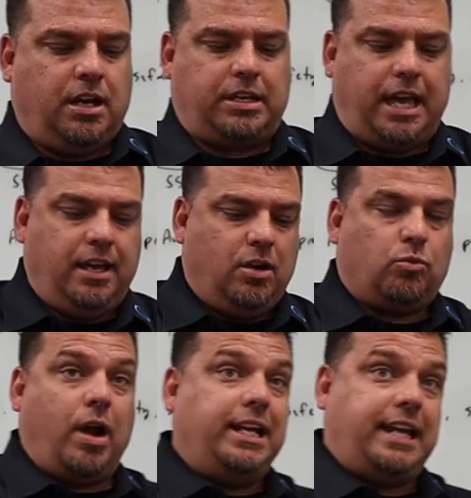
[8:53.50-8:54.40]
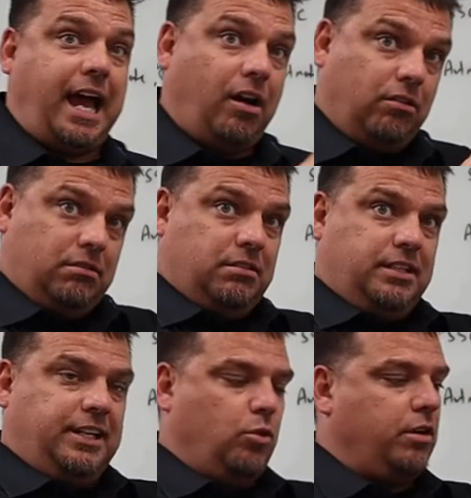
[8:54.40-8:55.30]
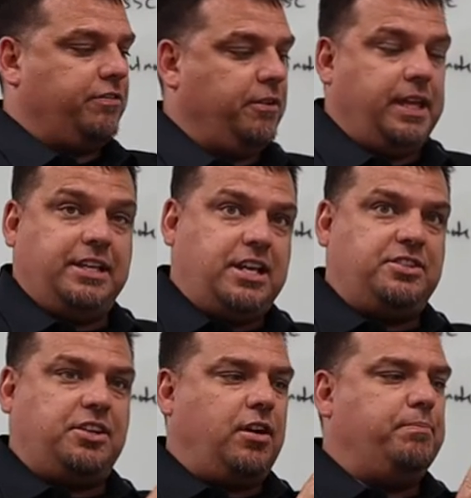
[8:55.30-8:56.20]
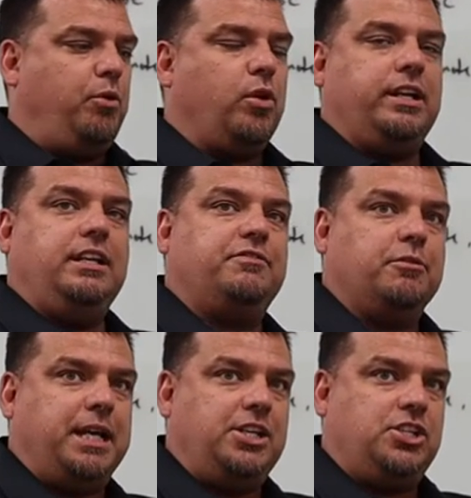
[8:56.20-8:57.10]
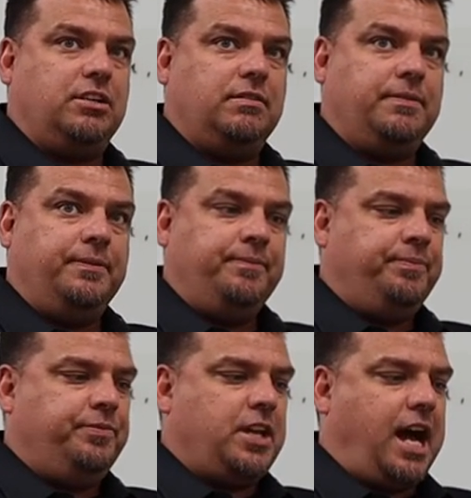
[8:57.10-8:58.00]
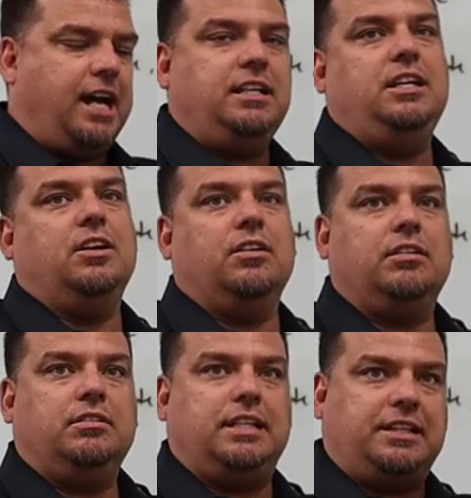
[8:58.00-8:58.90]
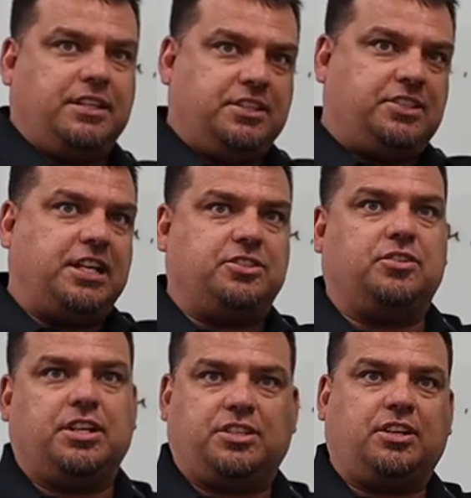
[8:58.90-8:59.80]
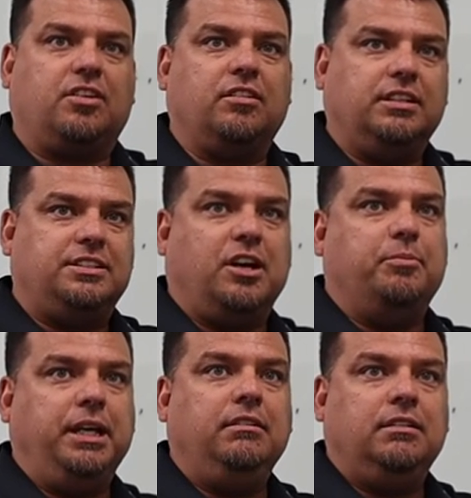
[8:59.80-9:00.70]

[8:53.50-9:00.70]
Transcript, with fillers: Okay, right now, in order for is, is there important information on here that this sensor doesn't currently tell me?